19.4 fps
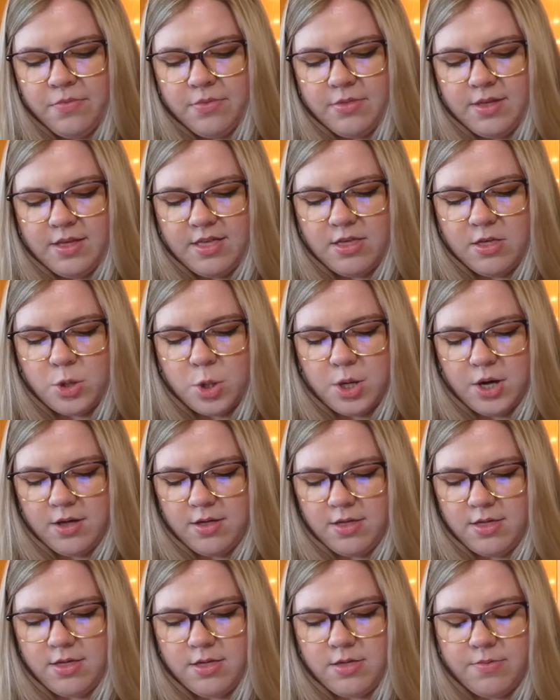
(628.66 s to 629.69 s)
this is
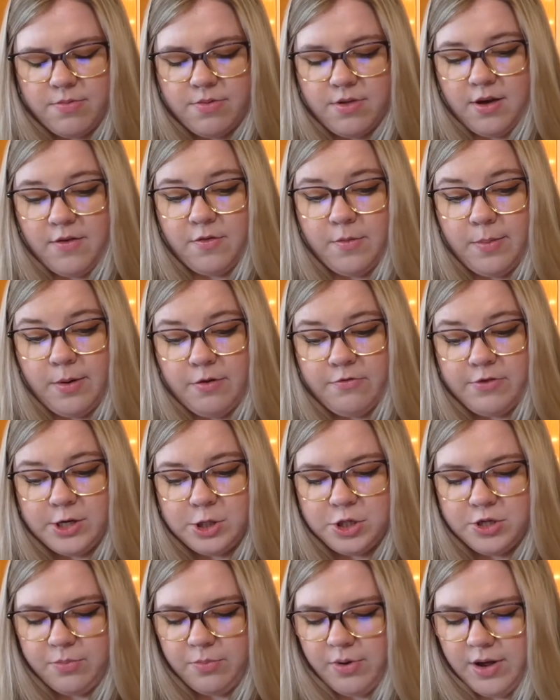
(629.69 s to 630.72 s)
just stuff about
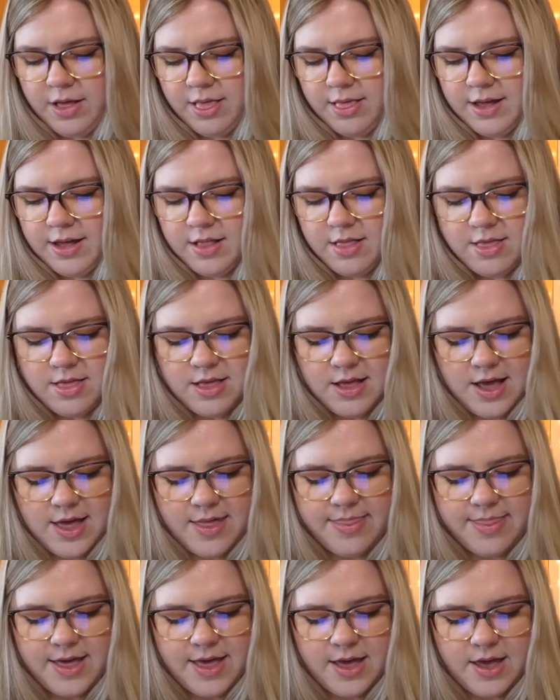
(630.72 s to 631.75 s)
friendship bracelets.
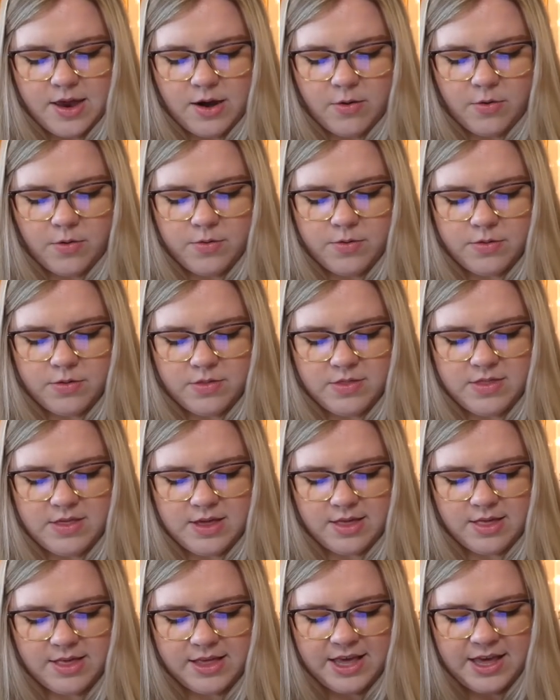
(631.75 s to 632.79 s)
And then
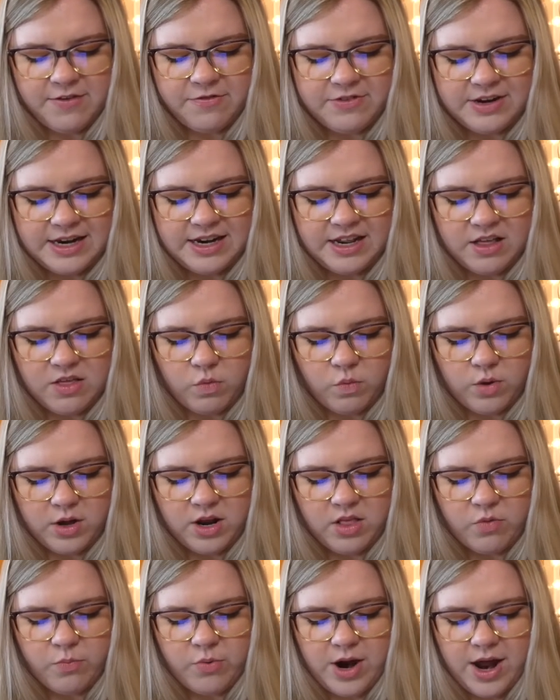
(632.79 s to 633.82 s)
this gift ideas one
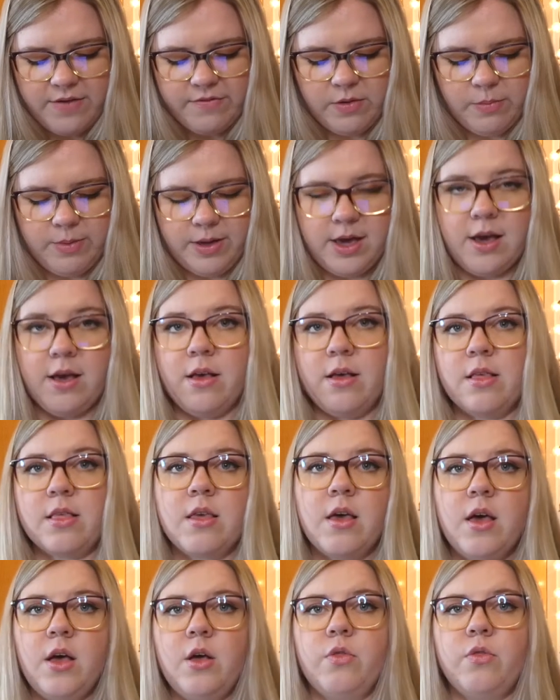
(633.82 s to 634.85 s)
is private because
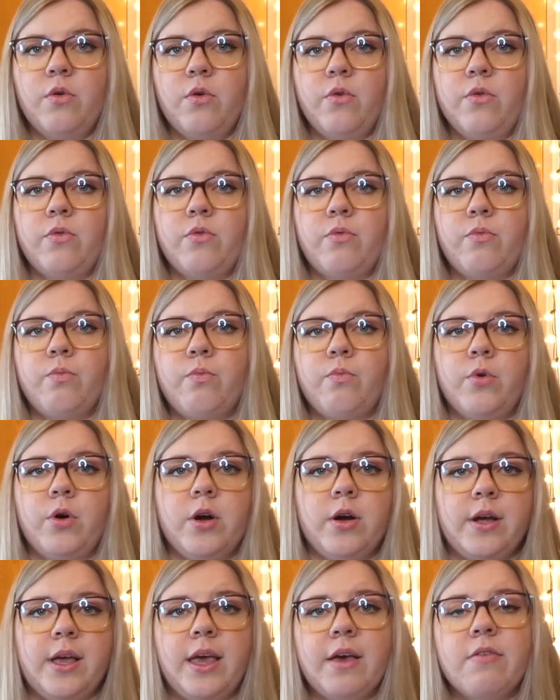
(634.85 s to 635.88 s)
those
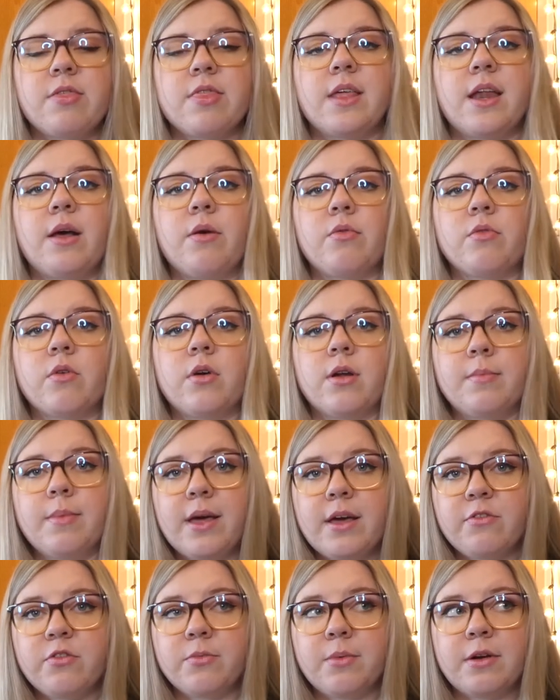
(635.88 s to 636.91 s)
were gifts that I was going to
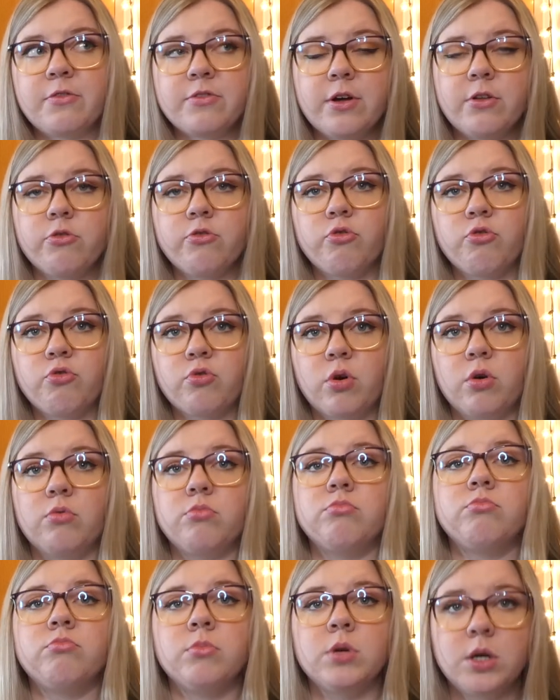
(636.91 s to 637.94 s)
make for my friends,
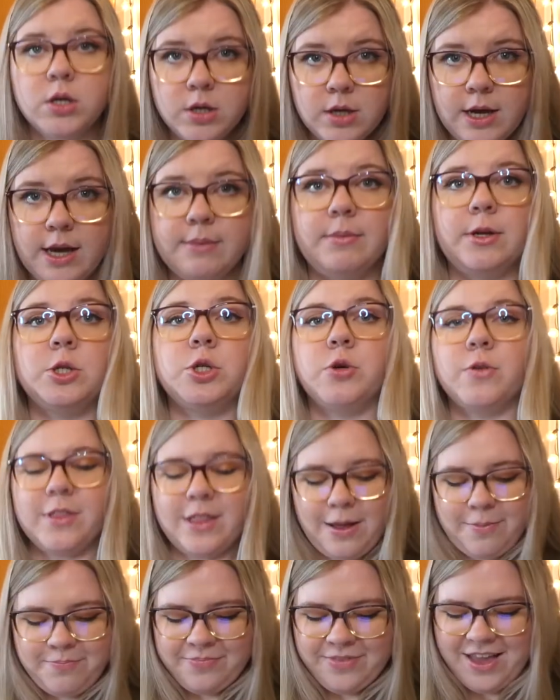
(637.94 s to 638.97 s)
so I'm not showing
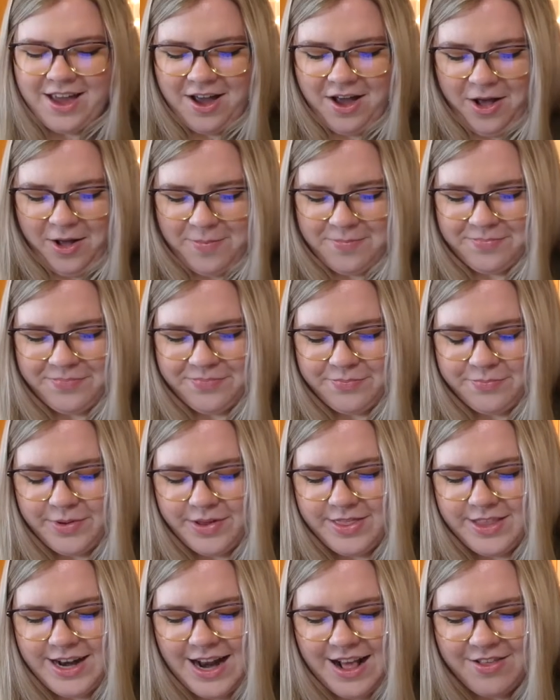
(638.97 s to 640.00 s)
them.
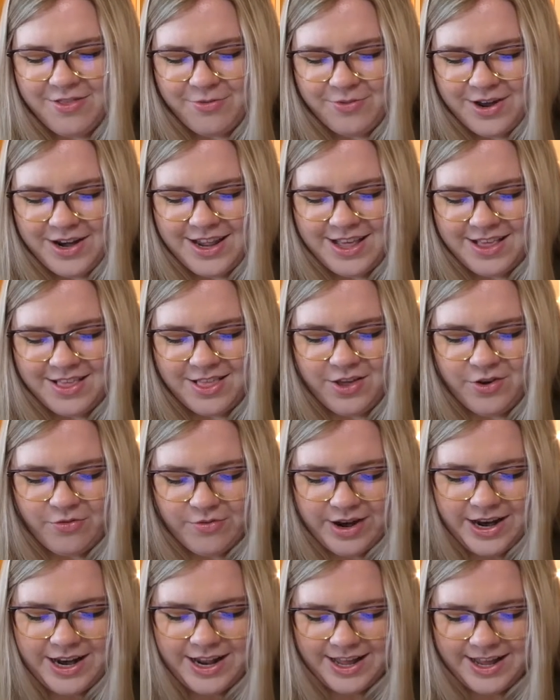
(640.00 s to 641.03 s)
But the next one is
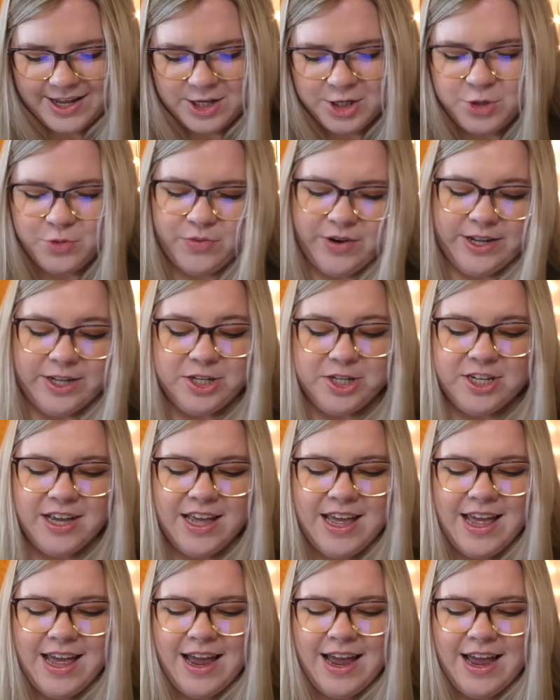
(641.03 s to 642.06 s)
Greenage, which
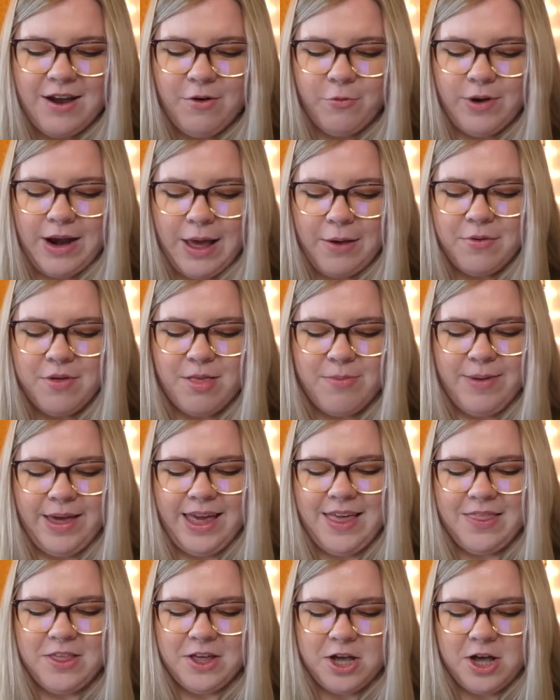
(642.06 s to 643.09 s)
when I was
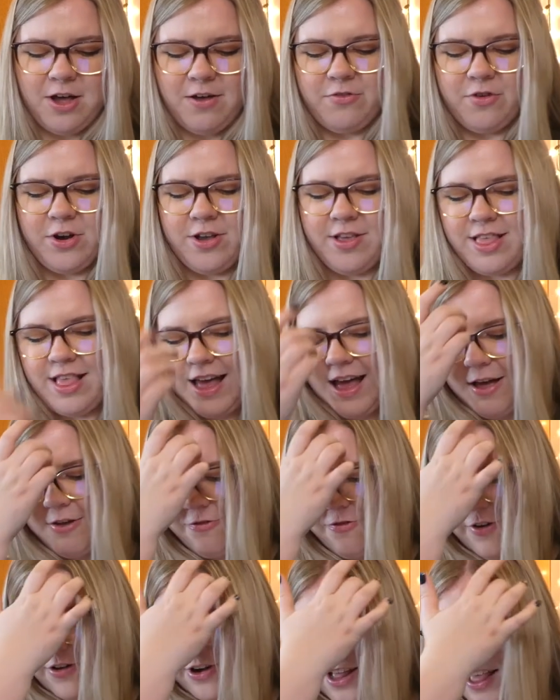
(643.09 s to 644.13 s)
making the covers, I
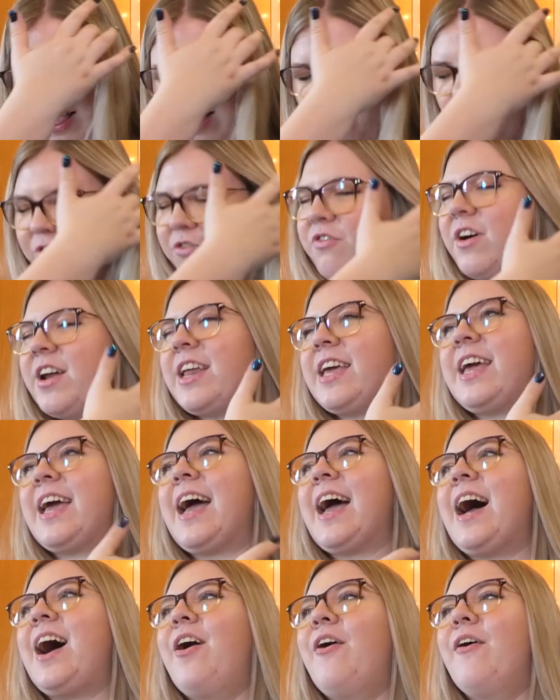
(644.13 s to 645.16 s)
found it so funny
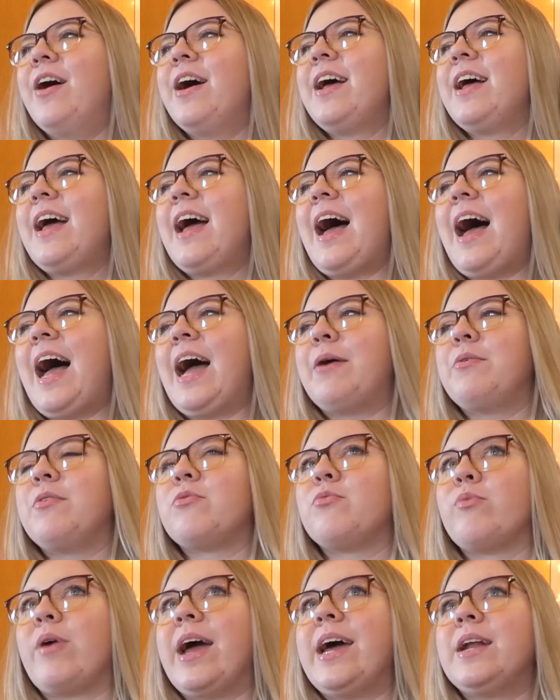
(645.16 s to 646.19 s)
how I
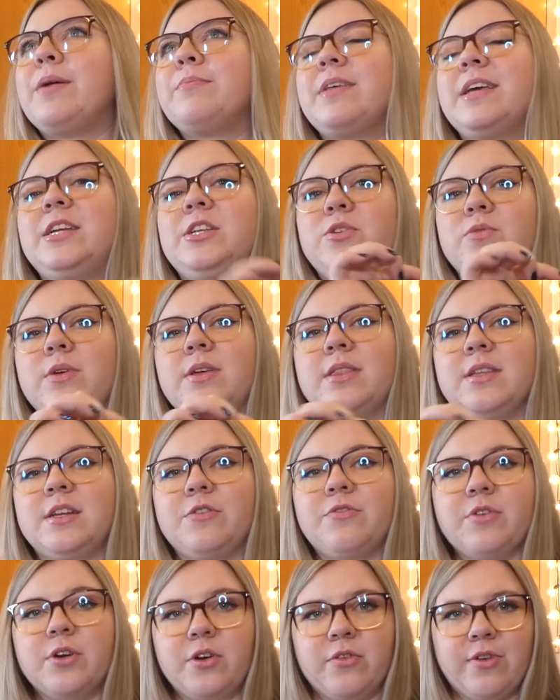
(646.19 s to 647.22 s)
was randomly doing the
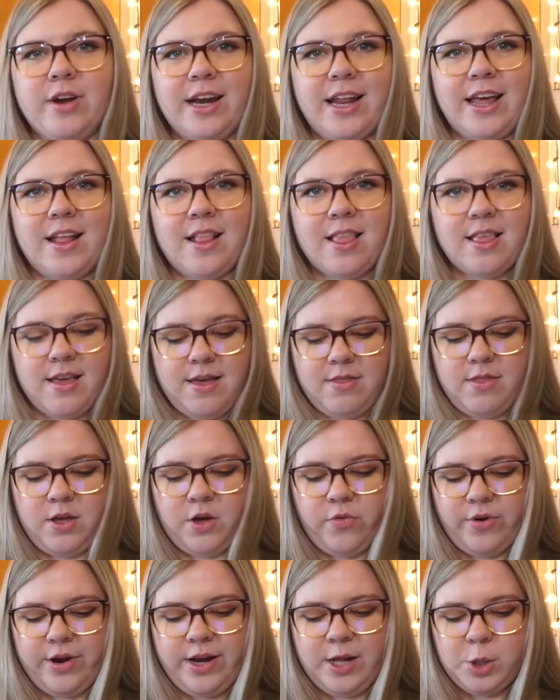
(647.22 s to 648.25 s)
different gradients and the
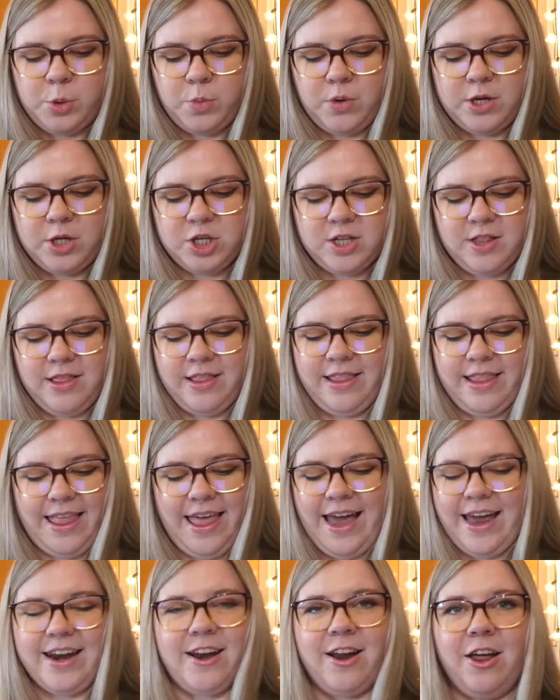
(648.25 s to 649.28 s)
Greenage one just
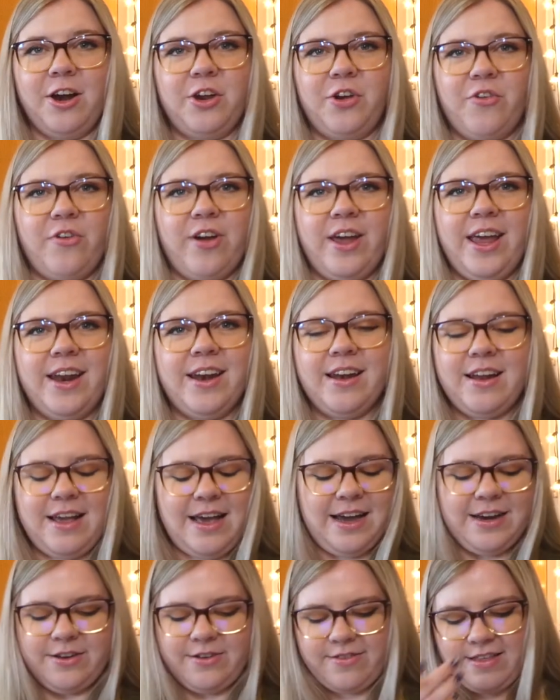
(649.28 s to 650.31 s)
landed on green.
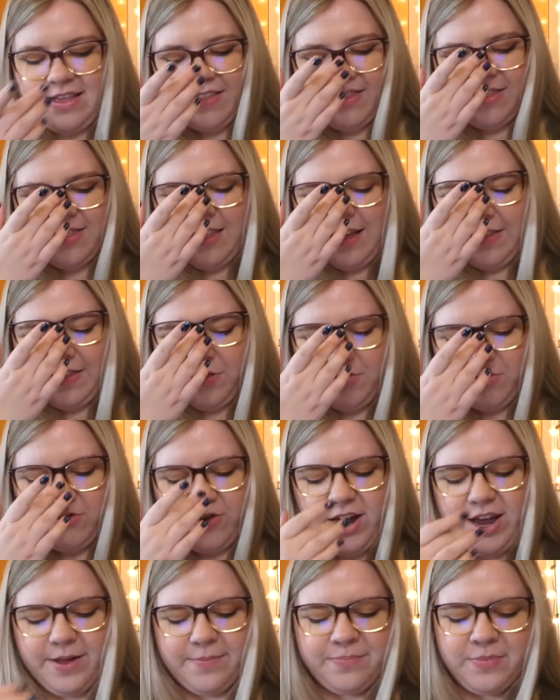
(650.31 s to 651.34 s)
I just thought that was
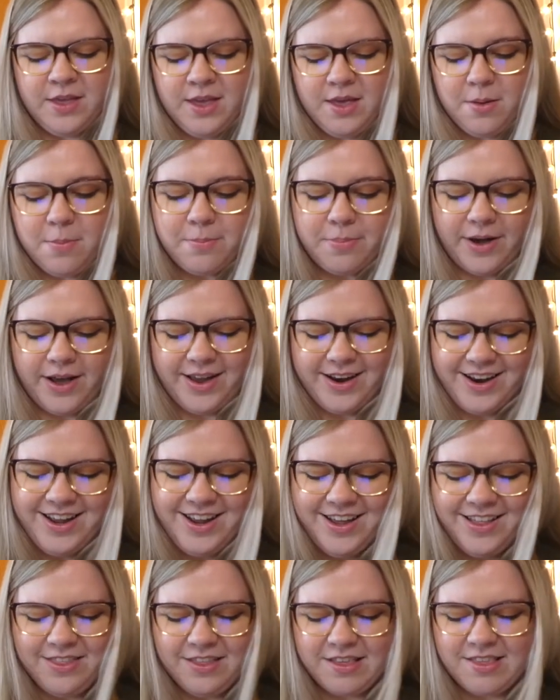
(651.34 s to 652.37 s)
great. But
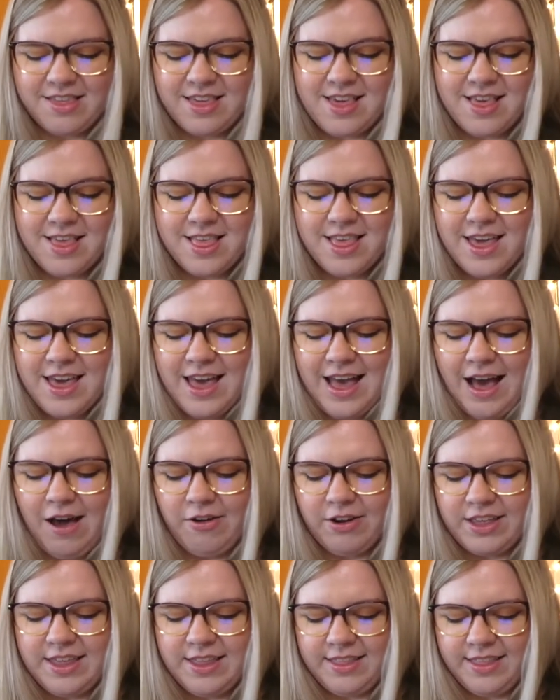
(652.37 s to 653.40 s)
this is how
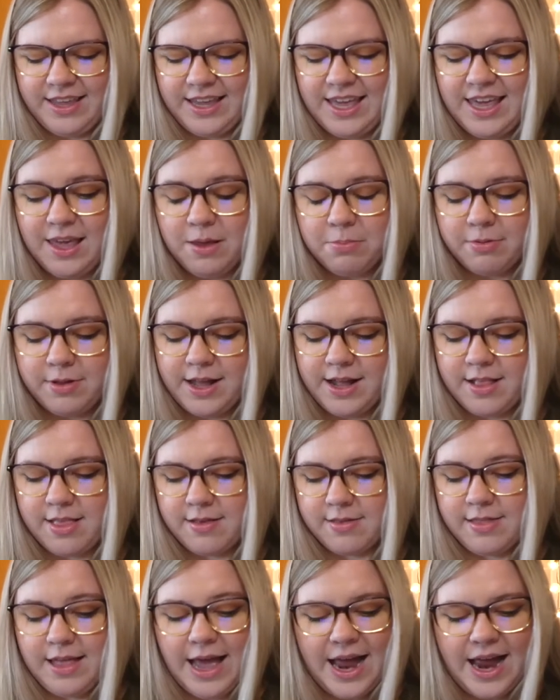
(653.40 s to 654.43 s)
to keep plants
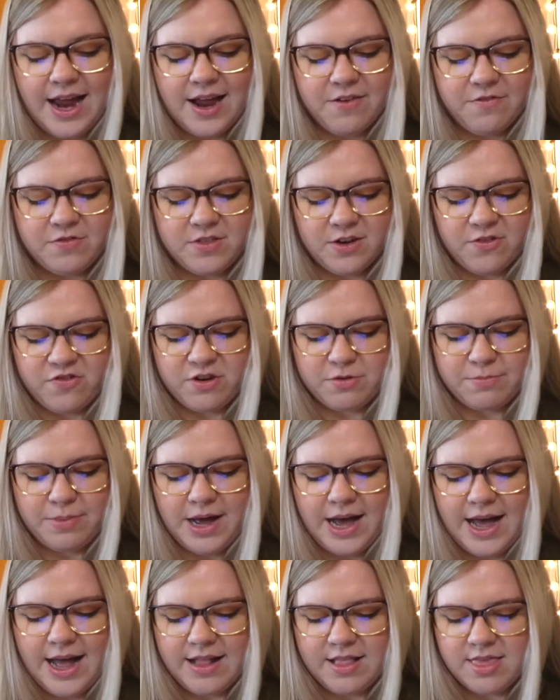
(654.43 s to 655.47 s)
alive, different
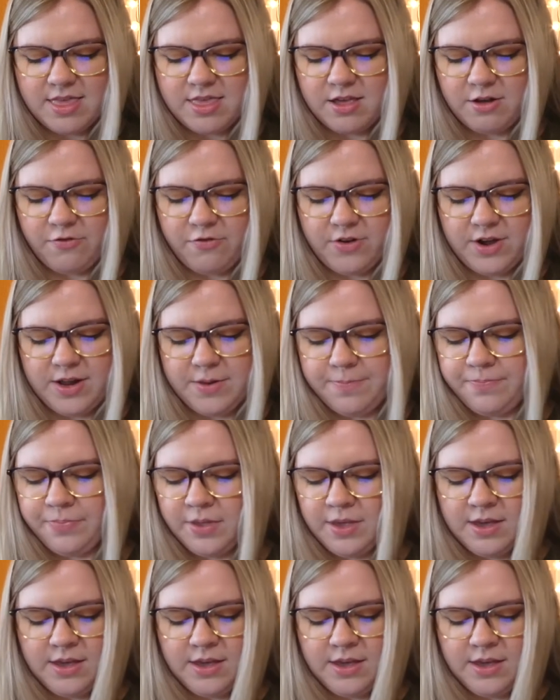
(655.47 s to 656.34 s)
pots, different